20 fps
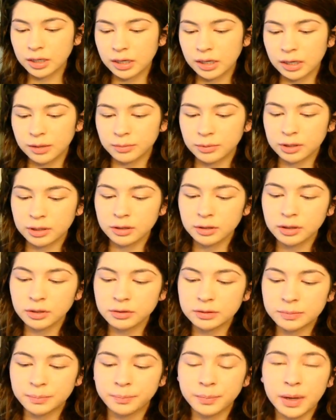I'm going to
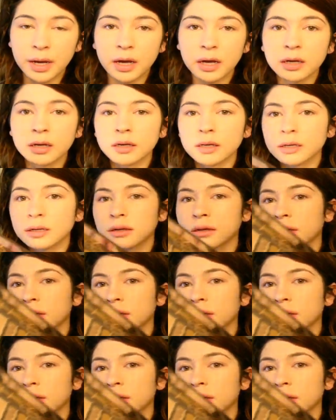use Buck,